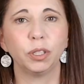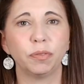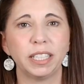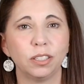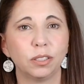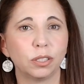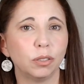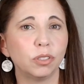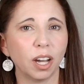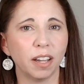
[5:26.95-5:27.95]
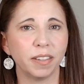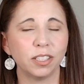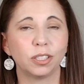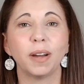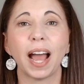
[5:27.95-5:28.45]
if you're ready to dive
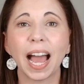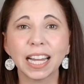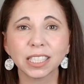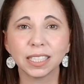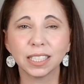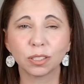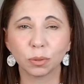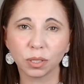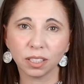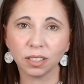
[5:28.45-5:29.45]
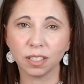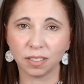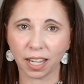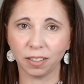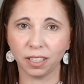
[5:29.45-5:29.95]
into actually sorting
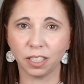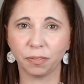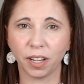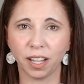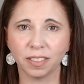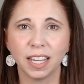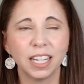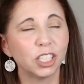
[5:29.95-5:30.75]
those downloaded files,